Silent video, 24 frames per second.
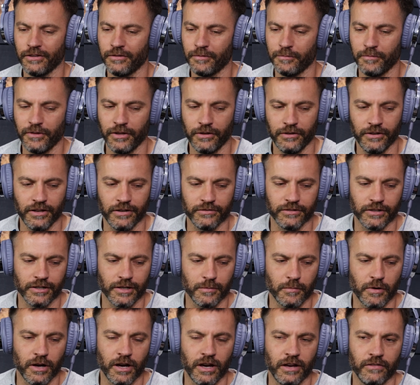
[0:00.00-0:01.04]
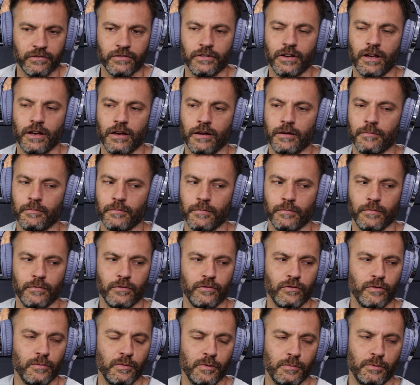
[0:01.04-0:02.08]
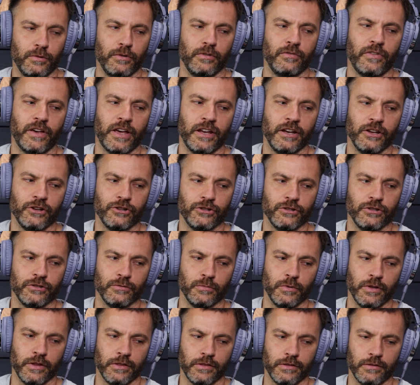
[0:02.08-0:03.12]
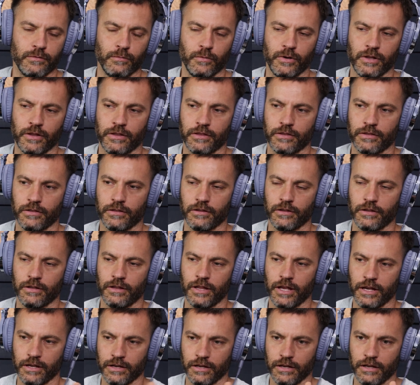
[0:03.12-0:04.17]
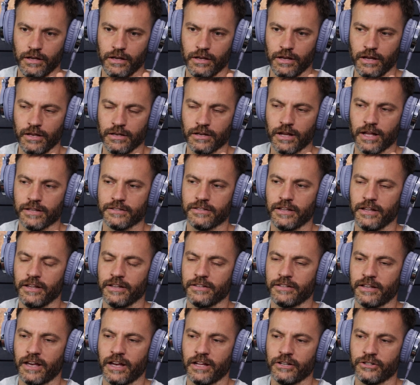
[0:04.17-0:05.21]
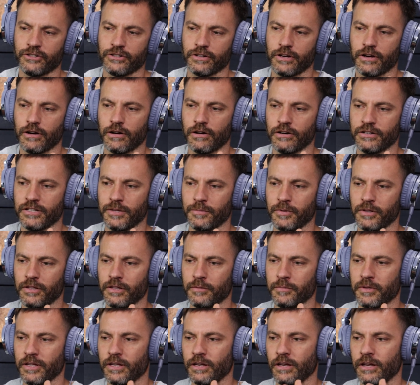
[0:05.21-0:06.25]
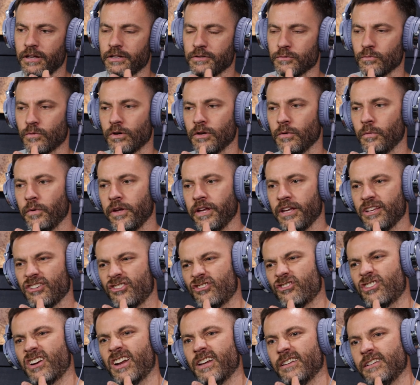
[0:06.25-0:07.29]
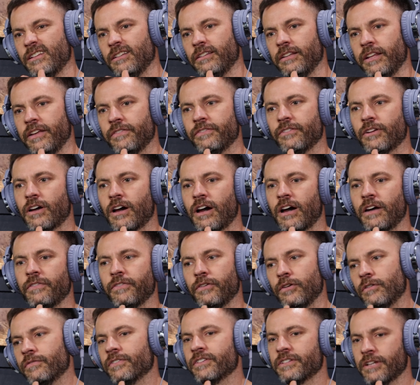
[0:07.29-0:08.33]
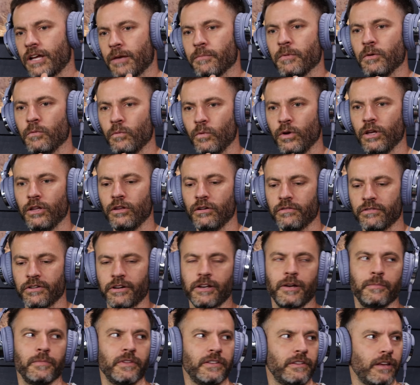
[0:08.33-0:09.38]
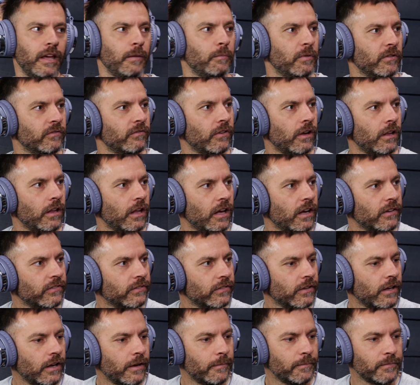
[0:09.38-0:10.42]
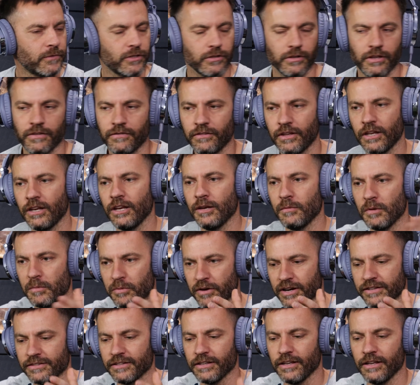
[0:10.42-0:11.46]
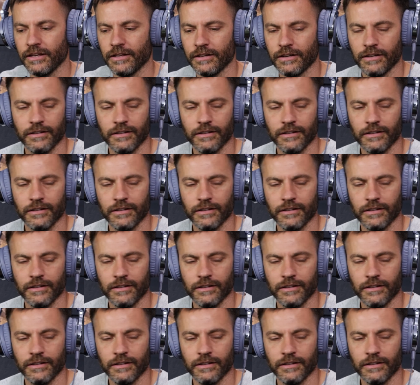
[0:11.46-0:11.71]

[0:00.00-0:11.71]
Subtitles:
They'll never come off. A few people who've had issues with it not staying attached are typically because one wing is trying to lift off, and over time it will overcome the tape and fall off. So they need to be pressing in.